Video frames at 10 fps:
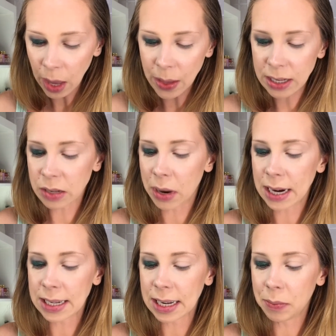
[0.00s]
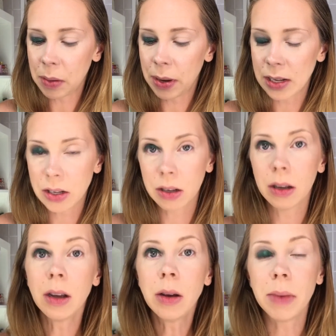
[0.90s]
This is my Sigma
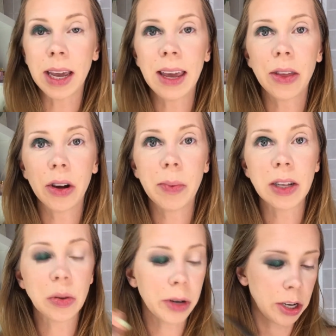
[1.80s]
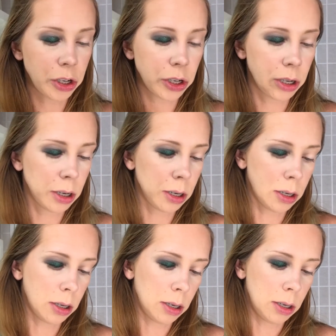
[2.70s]
pencil, my E30 pencil brush.
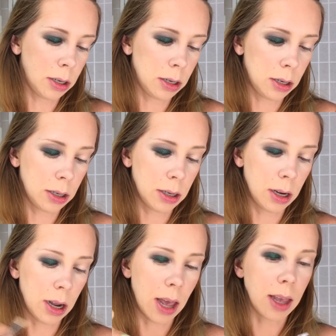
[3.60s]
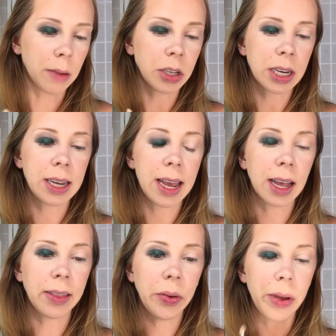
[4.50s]
I think I'm just gonna take
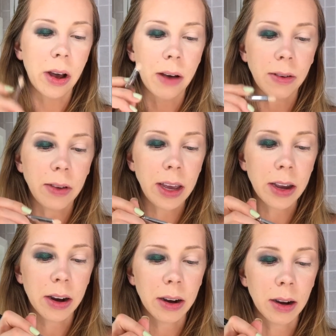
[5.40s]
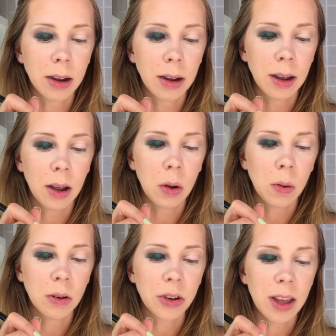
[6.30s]
a little bit off of here.
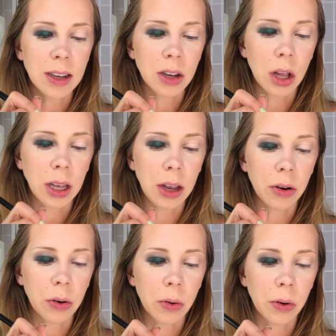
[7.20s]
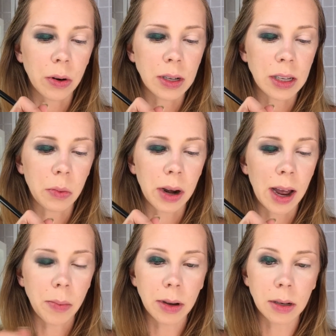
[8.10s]
We'll try this on the inner corner and see what
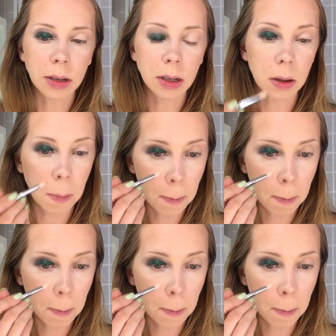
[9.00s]
happens.